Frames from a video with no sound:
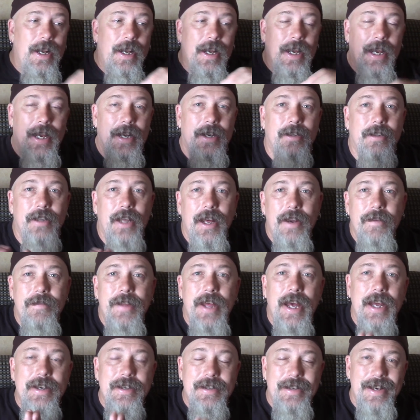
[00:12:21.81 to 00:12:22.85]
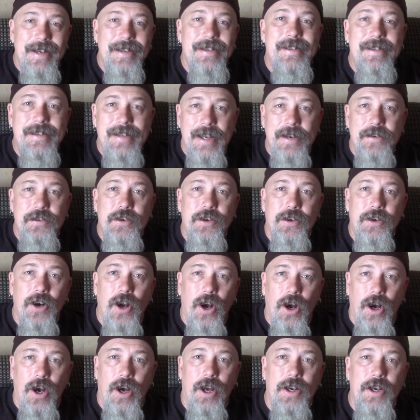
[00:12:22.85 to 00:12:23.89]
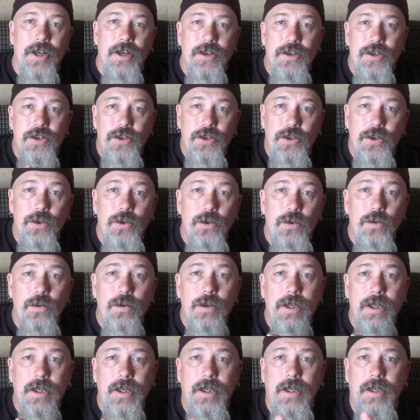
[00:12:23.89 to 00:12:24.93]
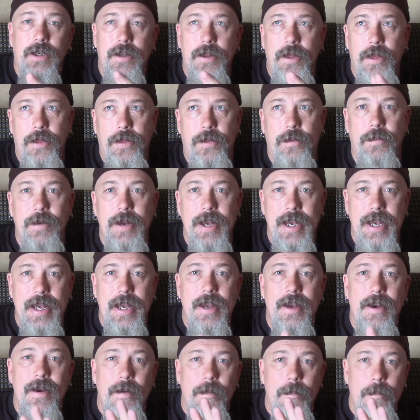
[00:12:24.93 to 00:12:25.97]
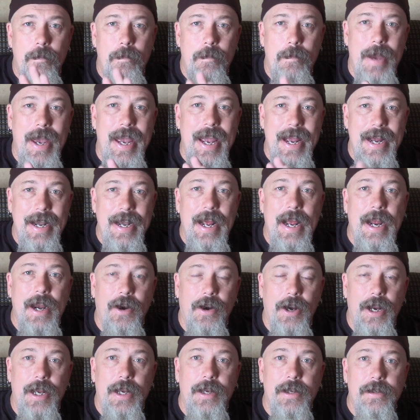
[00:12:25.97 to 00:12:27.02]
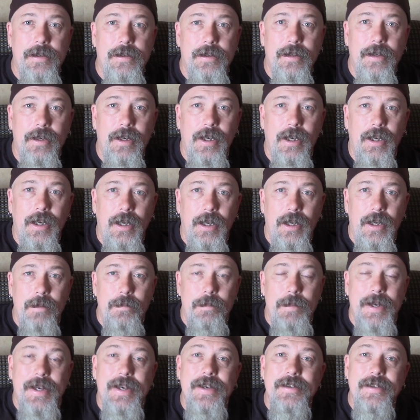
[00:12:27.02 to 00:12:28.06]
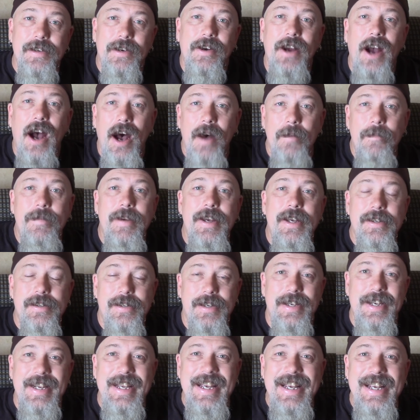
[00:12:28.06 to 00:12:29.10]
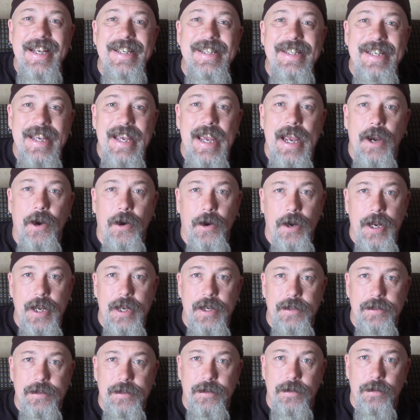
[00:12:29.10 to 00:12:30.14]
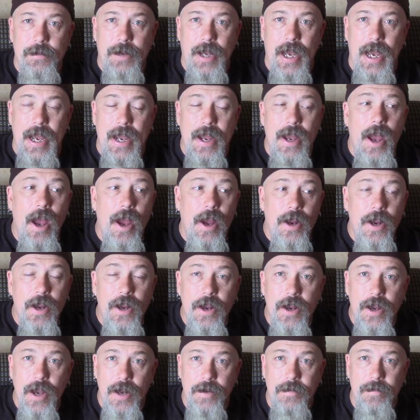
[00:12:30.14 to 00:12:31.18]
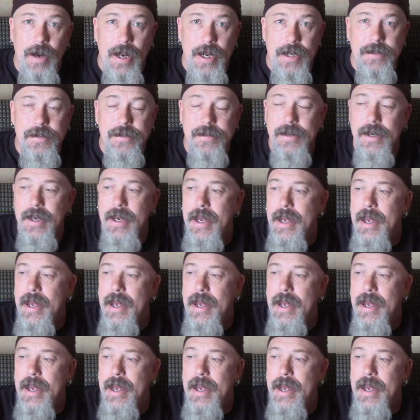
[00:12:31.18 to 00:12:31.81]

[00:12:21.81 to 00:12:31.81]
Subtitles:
And a lot of that does center on 2-3 main areas, because they're obvious and easy areas, okay? Gun rights.